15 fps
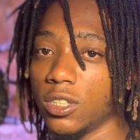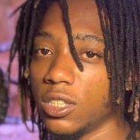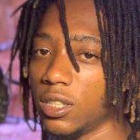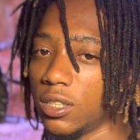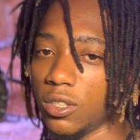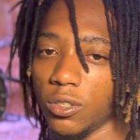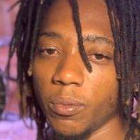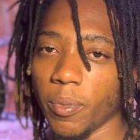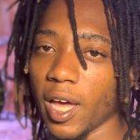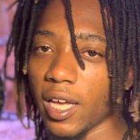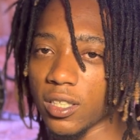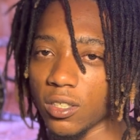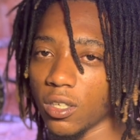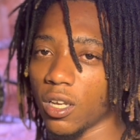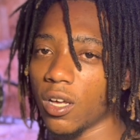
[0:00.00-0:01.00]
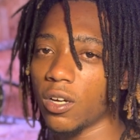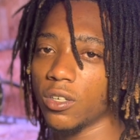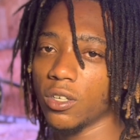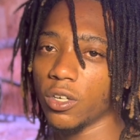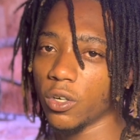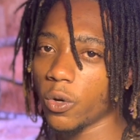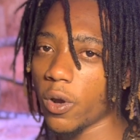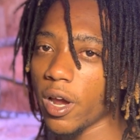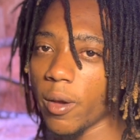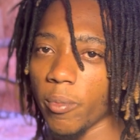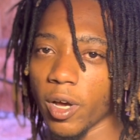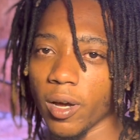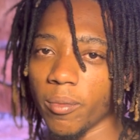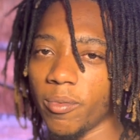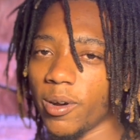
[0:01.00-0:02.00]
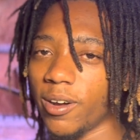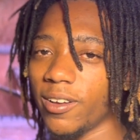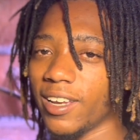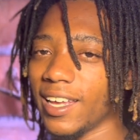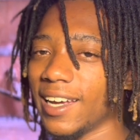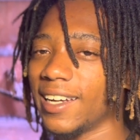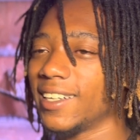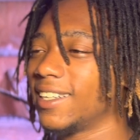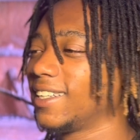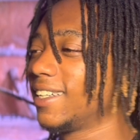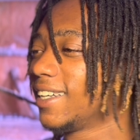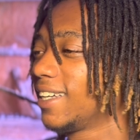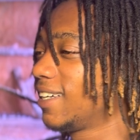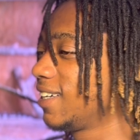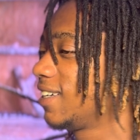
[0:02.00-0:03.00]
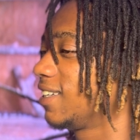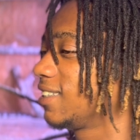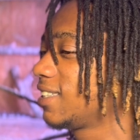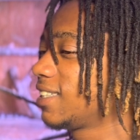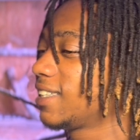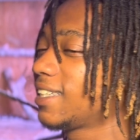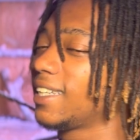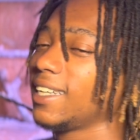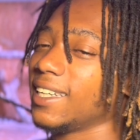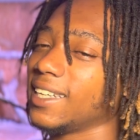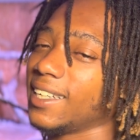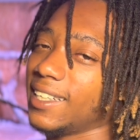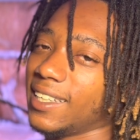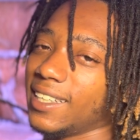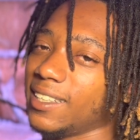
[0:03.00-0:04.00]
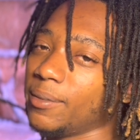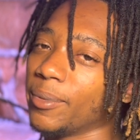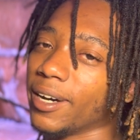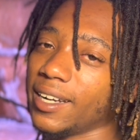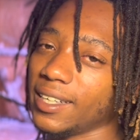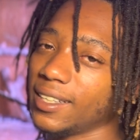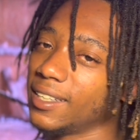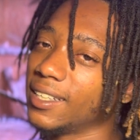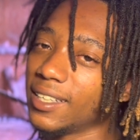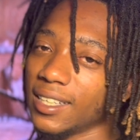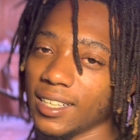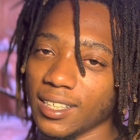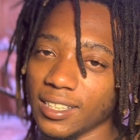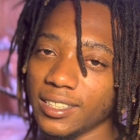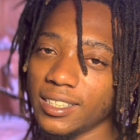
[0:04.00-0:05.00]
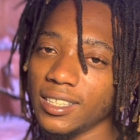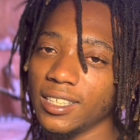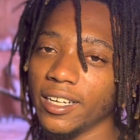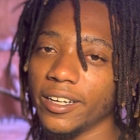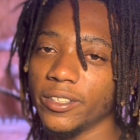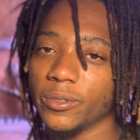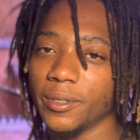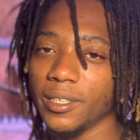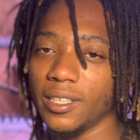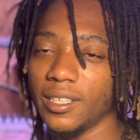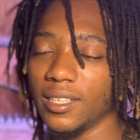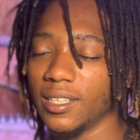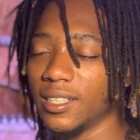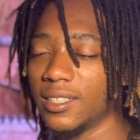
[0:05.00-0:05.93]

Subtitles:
She passed her along to her grandma, bro, like a little kid, anybody, and she does really good.